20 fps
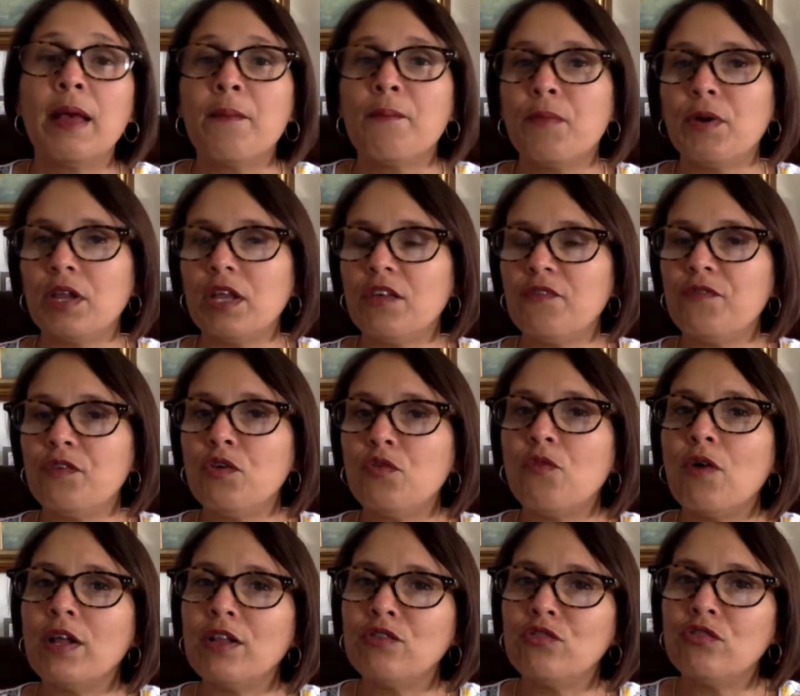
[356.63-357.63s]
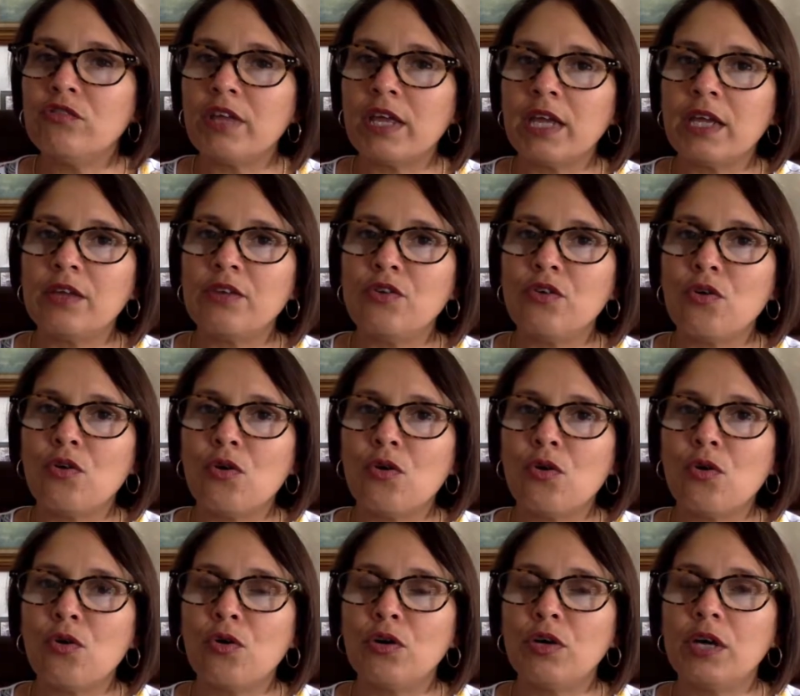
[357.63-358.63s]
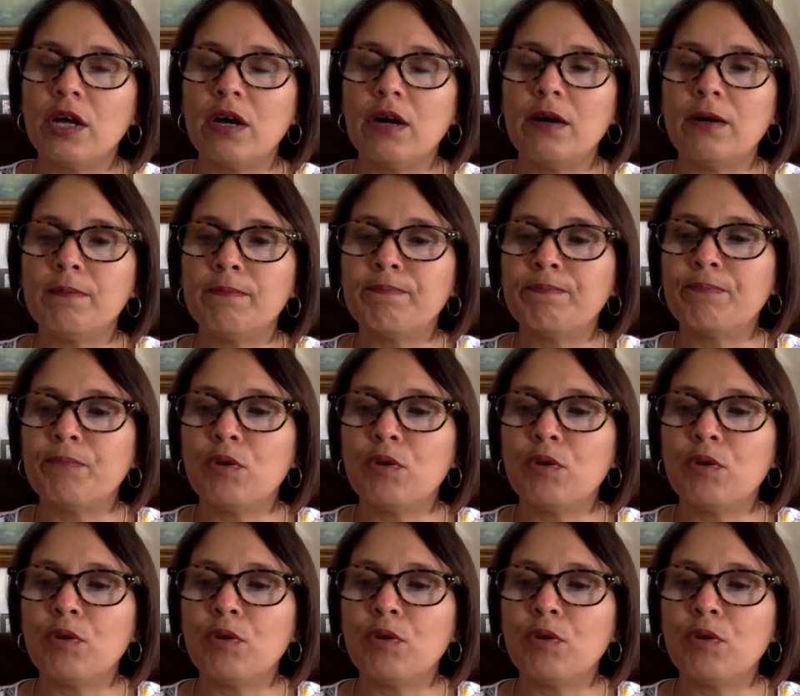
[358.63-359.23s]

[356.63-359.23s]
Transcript: But if you want to take your um,